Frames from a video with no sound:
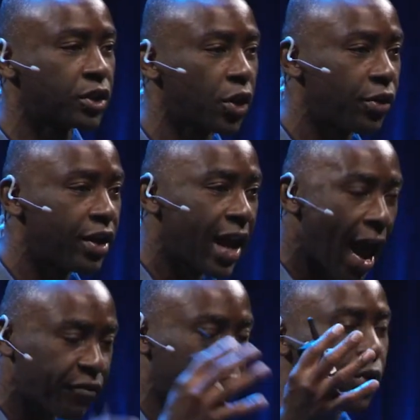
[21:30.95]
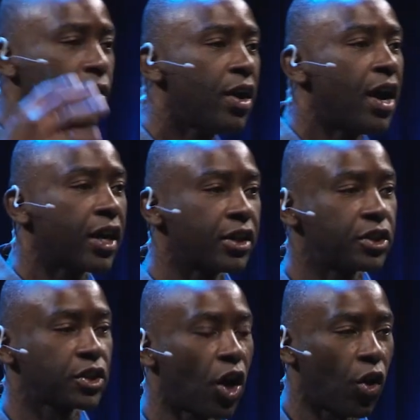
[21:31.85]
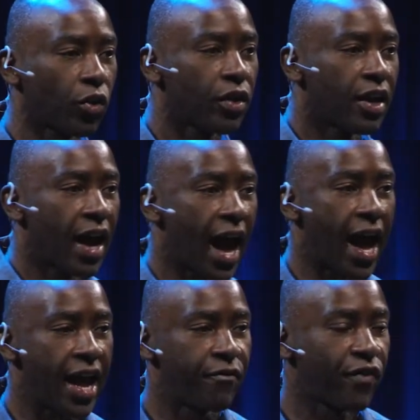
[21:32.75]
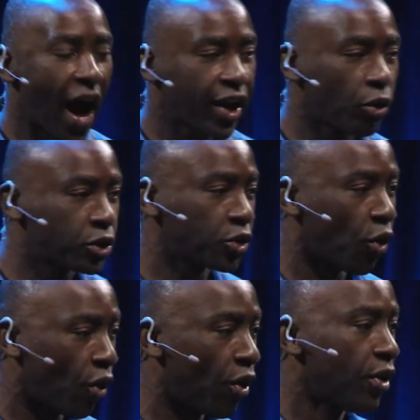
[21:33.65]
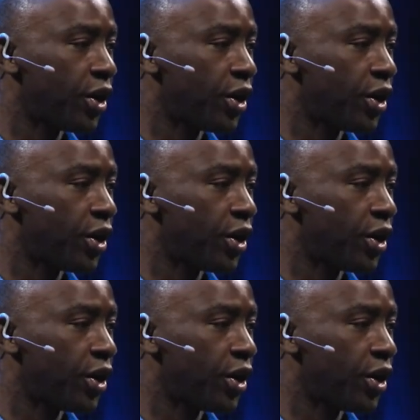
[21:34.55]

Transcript: So you didn't have to consult a FICO store.